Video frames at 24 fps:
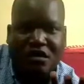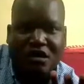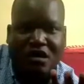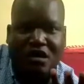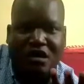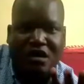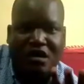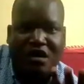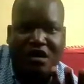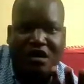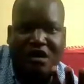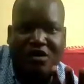
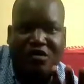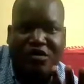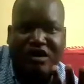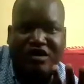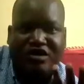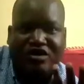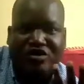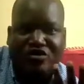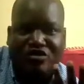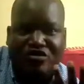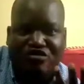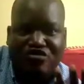Uh, I
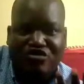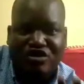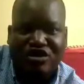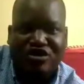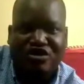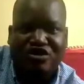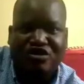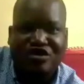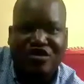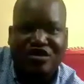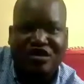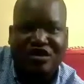want to
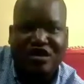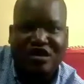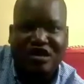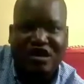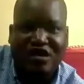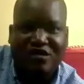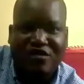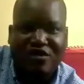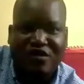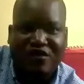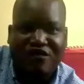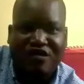greet you in the
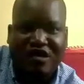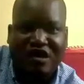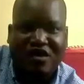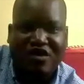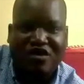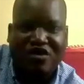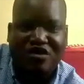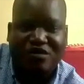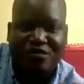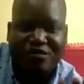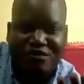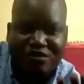name of the
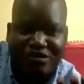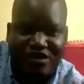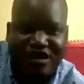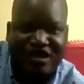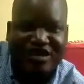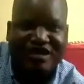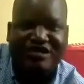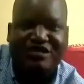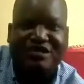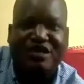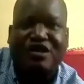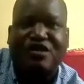Lord.
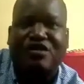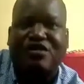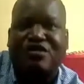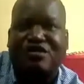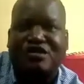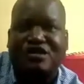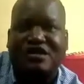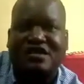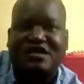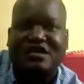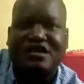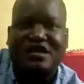Praise the
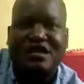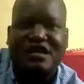Lord.